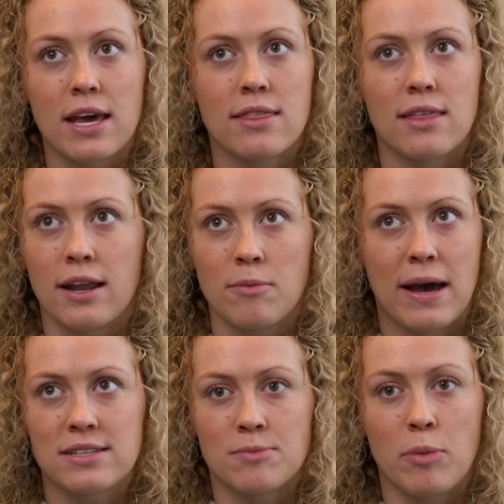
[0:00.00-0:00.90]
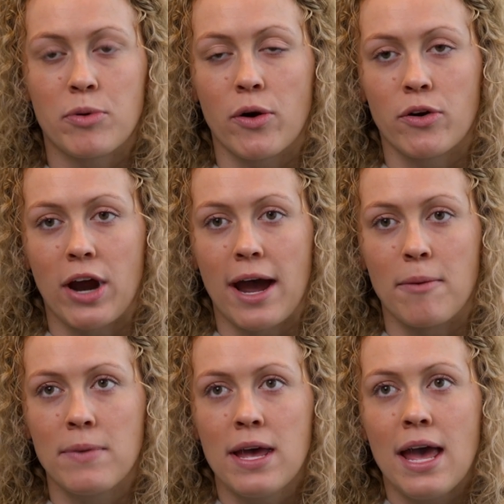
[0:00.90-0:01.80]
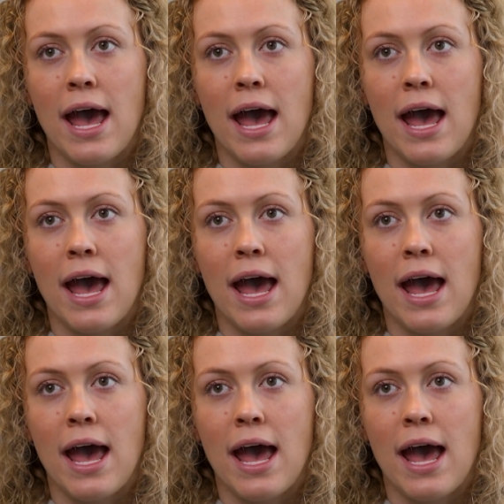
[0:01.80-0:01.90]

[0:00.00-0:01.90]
the athletic basketball program.